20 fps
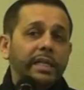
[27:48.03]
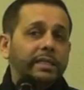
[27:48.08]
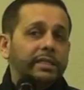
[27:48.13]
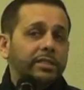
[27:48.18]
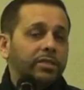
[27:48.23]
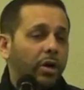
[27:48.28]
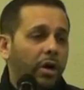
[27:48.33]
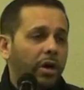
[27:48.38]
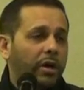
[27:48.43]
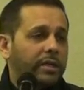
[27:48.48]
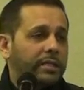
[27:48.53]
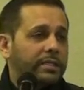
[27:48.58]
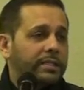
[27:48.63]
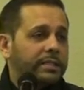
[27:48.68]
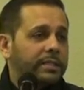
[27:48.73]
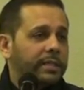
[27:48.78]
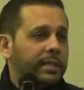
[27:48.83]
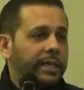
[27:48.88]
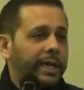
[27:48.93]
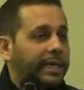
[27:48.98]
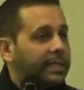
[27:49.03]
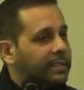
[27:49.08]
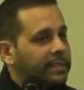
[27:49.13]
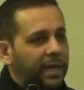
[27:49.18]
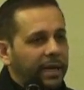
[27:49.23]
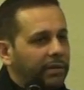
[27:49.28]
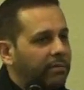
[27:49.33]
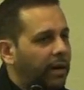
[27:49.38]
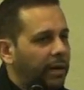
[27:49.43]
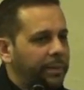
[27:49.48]
child that talks,
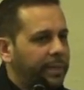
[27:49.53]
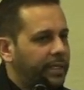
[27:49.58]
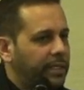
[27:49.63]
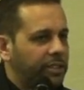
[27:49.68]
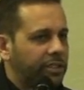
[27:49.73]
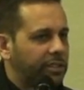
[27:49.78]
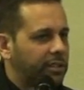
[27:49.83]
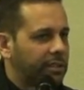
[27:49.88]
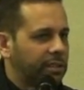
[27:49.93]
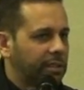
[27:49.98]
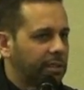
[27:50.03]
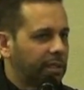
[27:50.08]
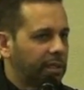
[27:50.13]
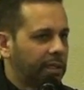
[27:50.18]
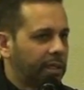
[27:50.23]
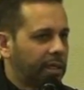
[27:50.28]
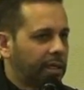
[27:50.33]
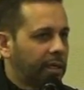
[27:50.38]
it's not rubbish.